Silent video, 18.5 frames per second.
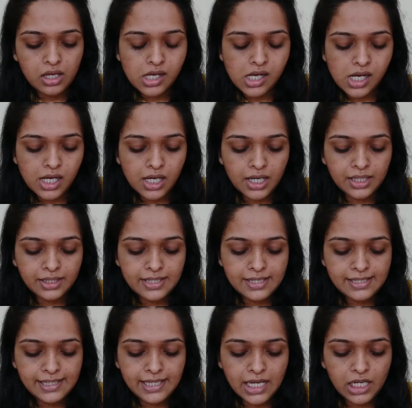Uh,
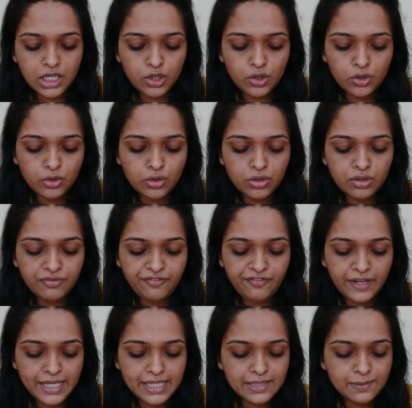this yellow
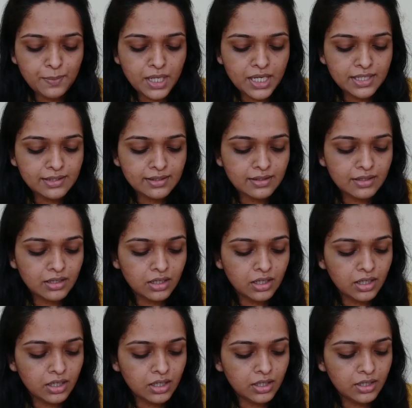face mask
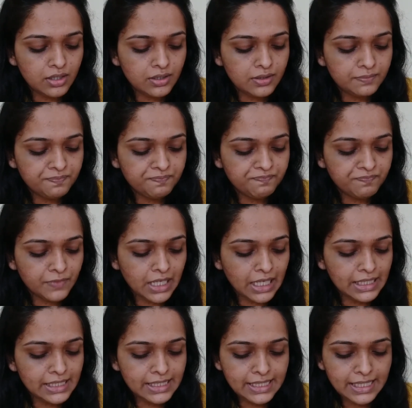uh,
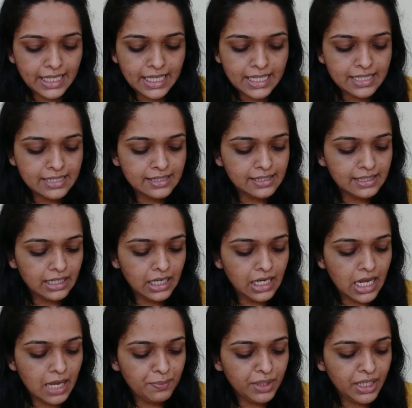contains
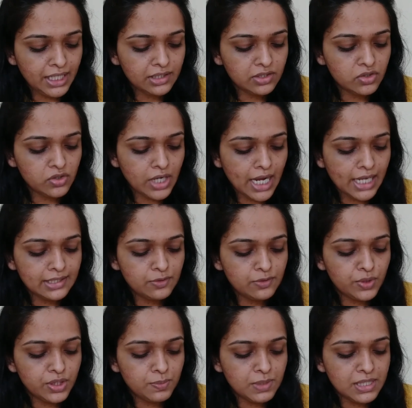lemon
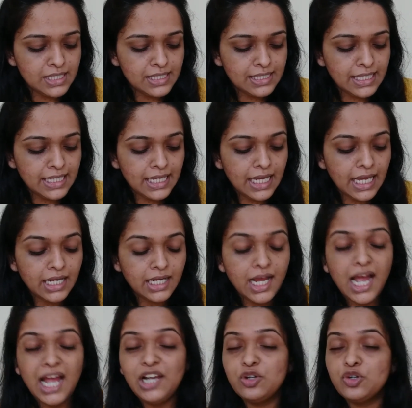extracts, vitamin C and
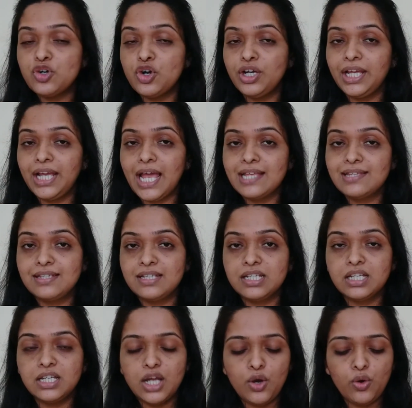hyaluronic
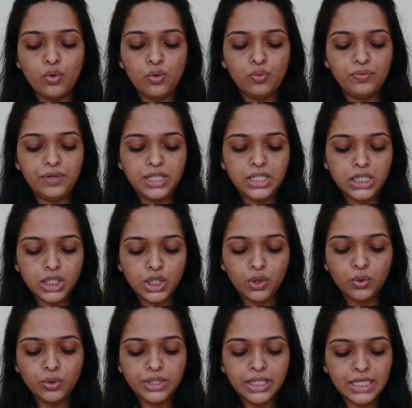acid. Now we
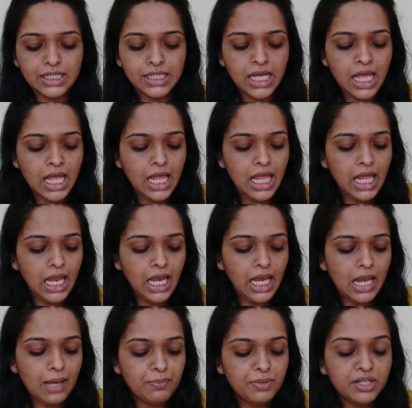know that
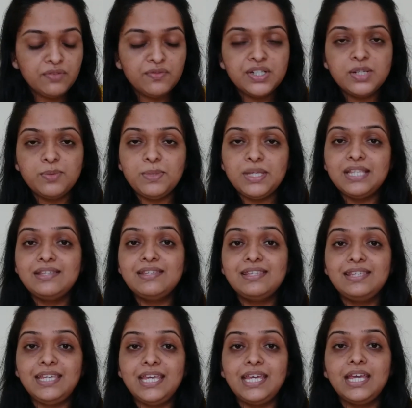lemon, vitamin
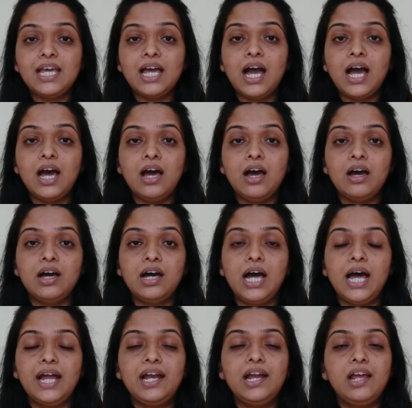C
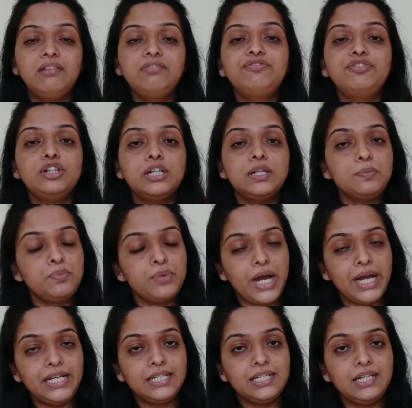uh, are helpful in
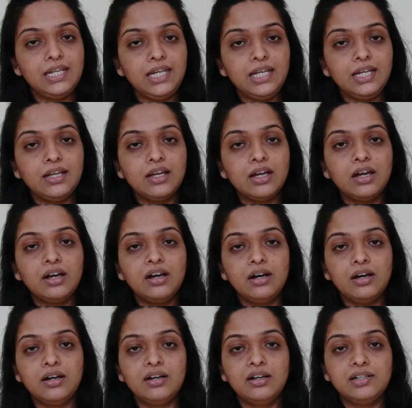brightening
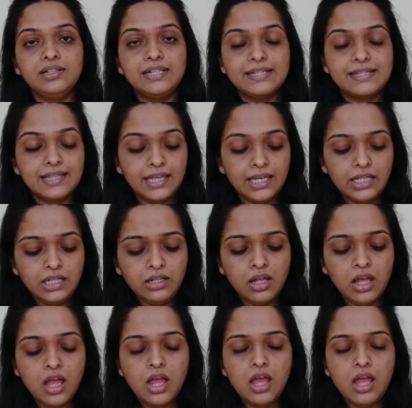uh, the
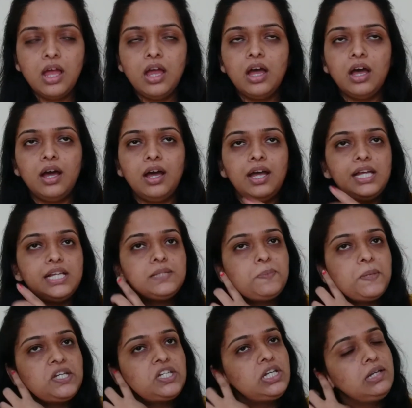skin uh,
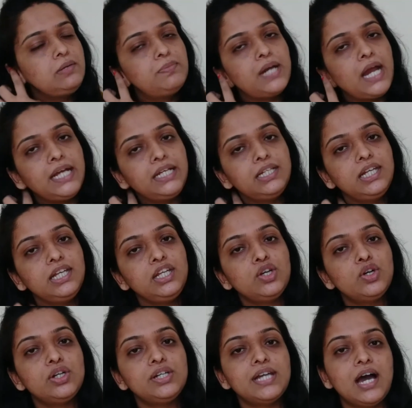especially brightening
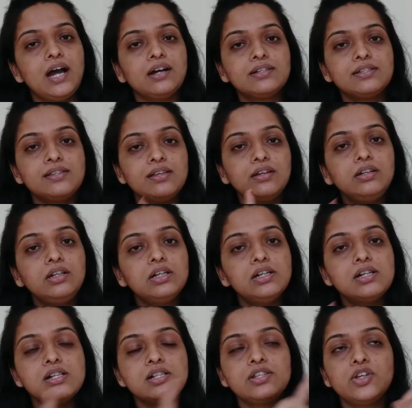your dark
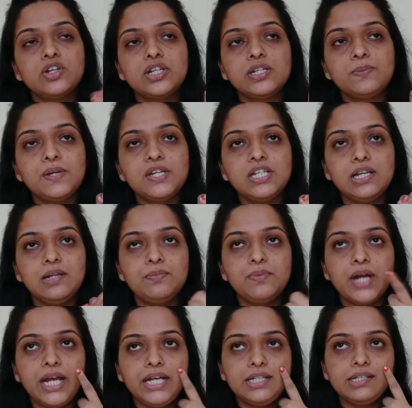circles or especially
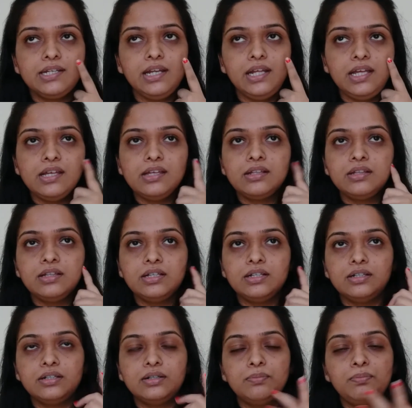brightening
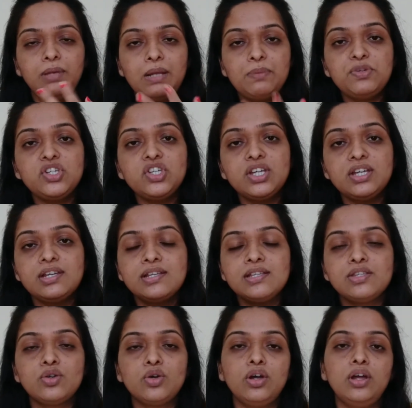the
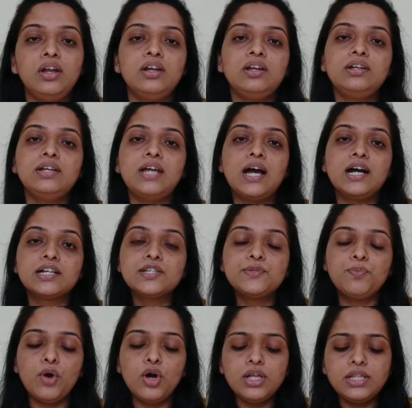blemishes or dark
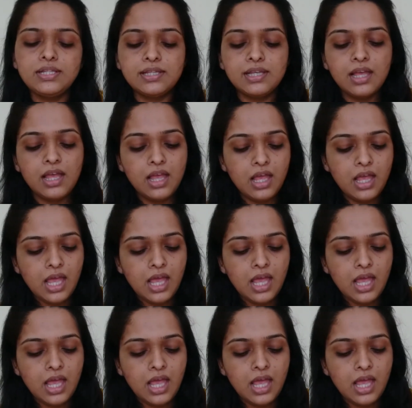spots.